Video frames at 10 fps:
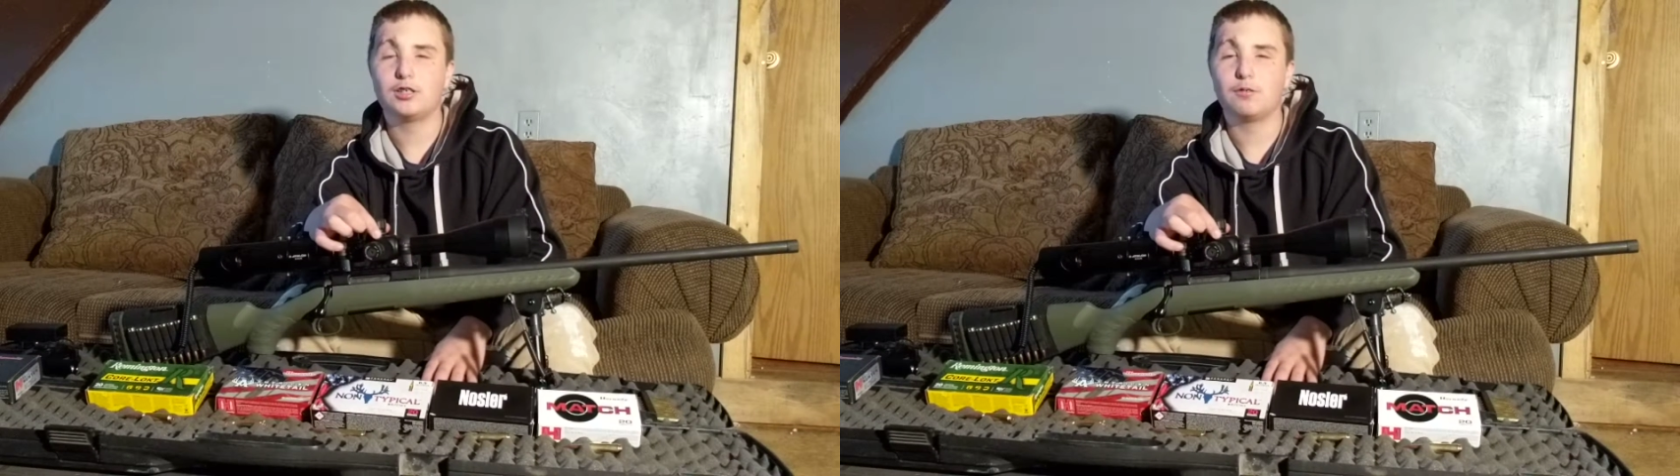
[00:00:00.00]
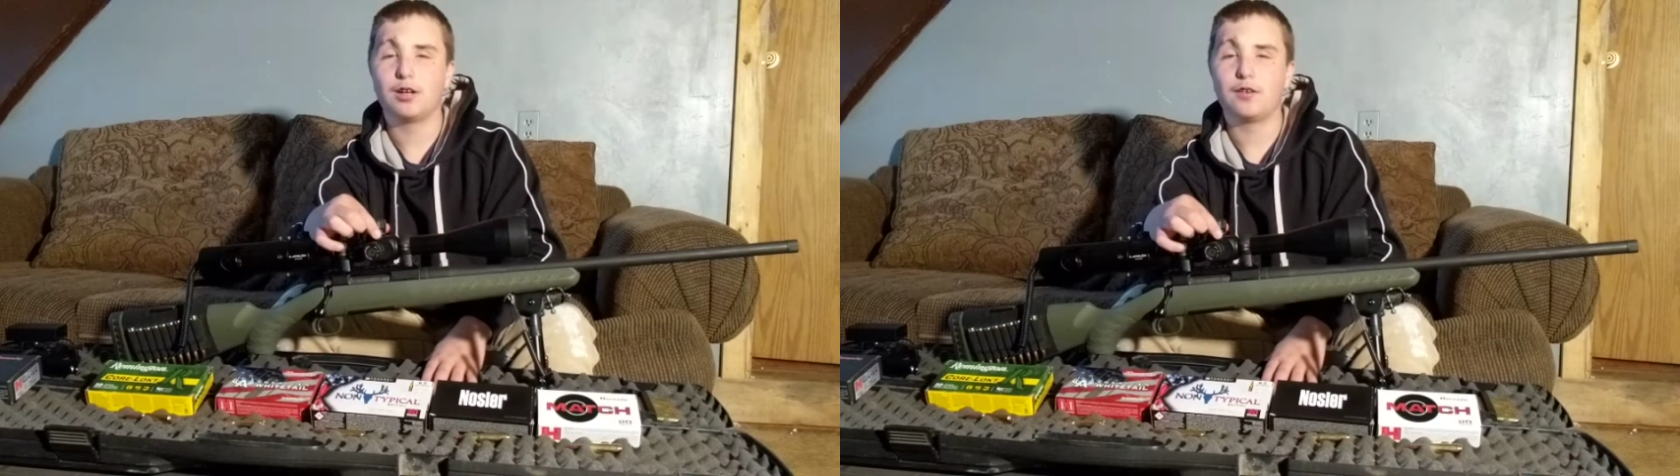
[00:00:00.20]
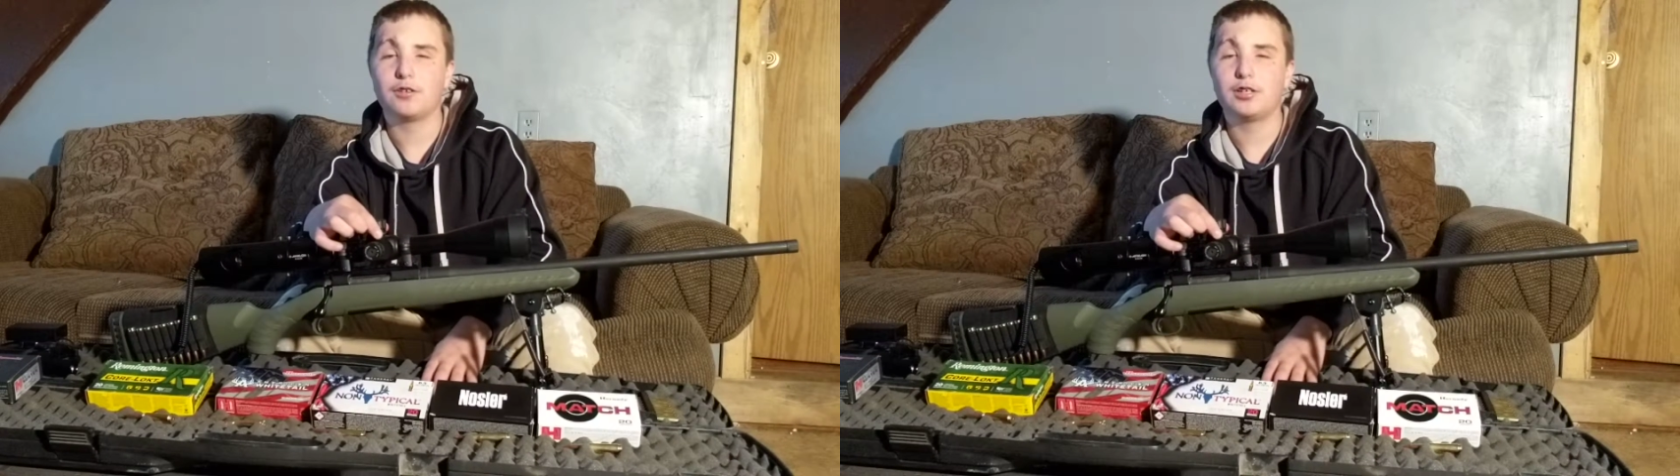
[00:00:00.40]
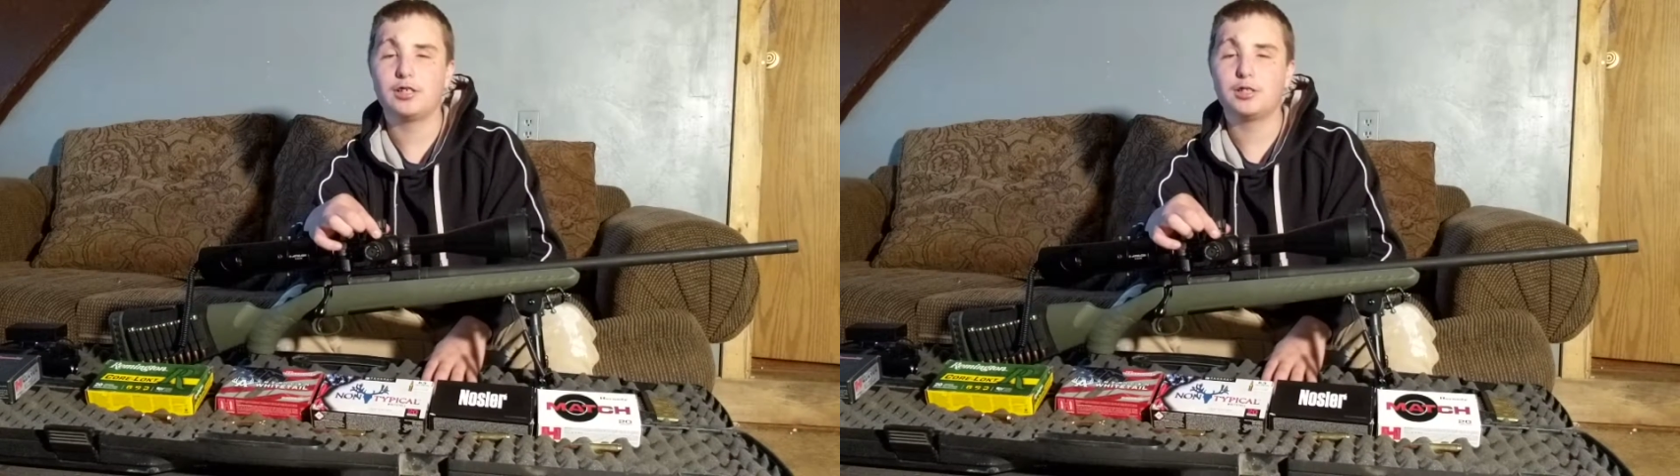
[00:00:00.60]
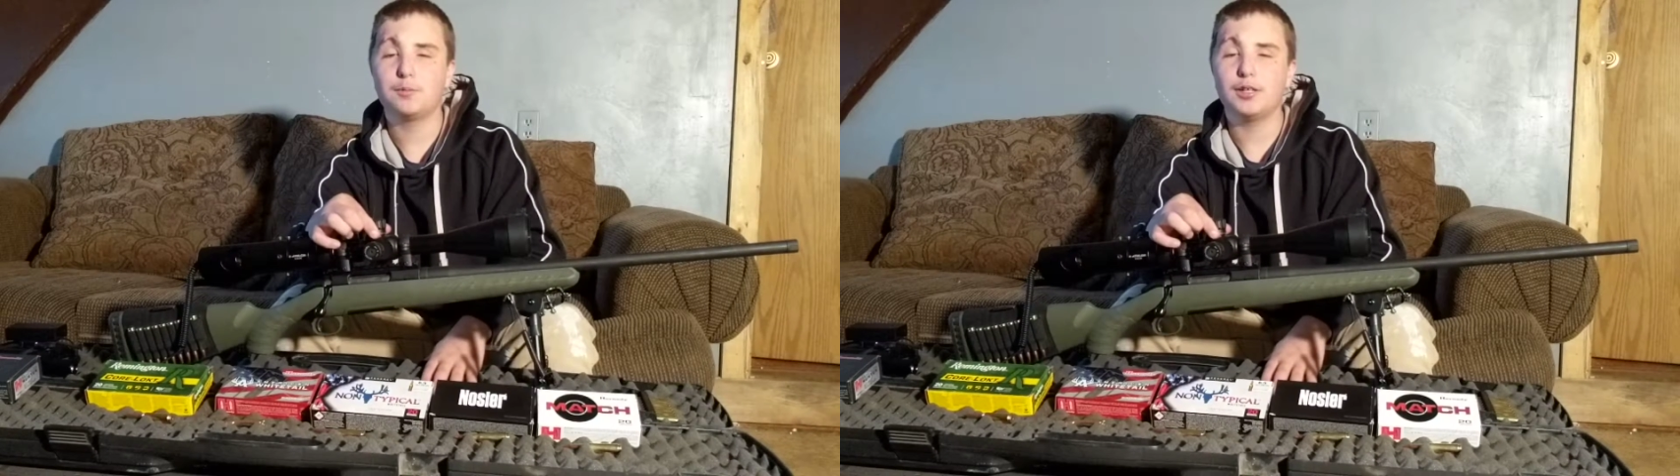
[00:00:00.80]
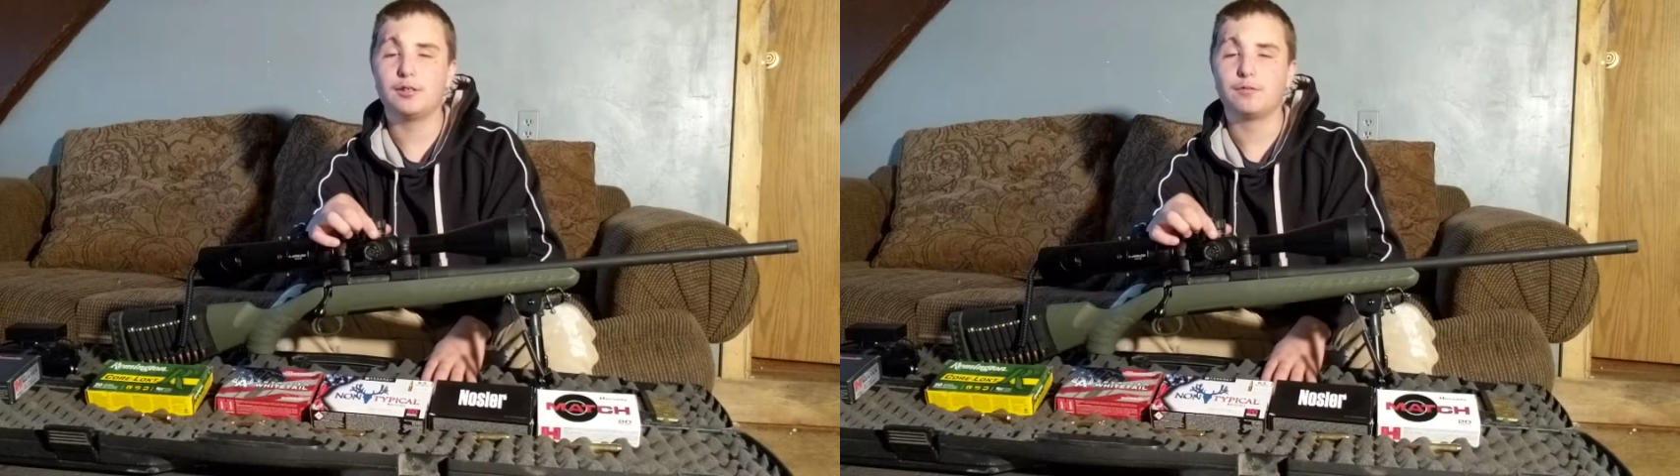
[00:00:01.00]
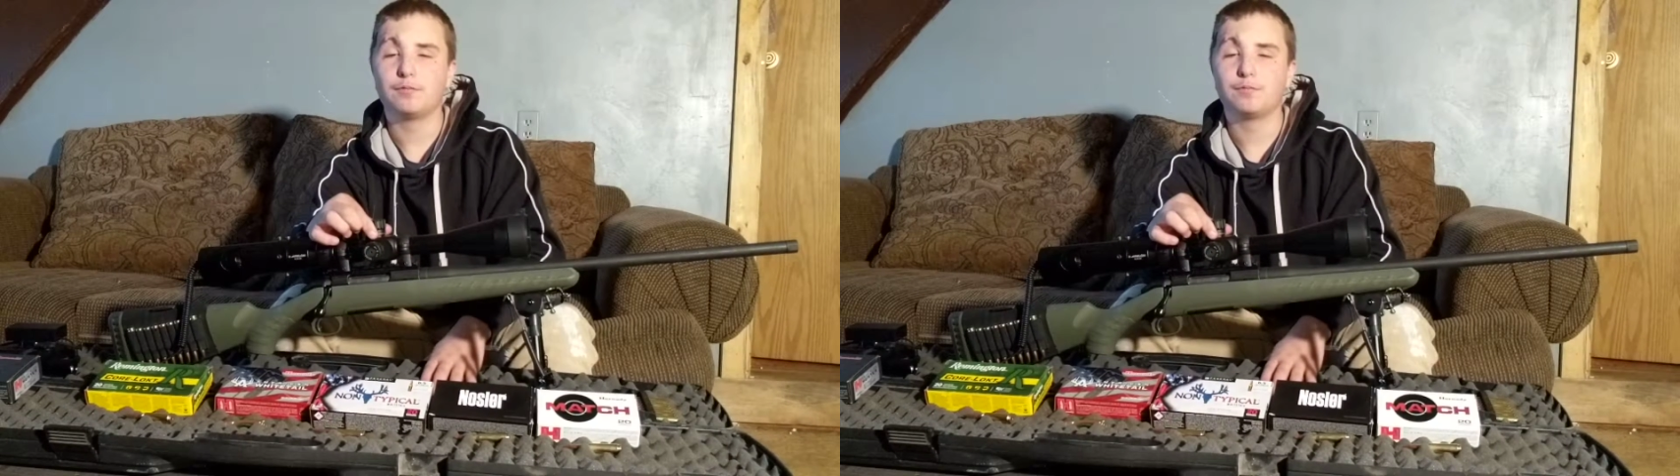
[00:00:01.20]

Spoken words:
to whatever it needs to be,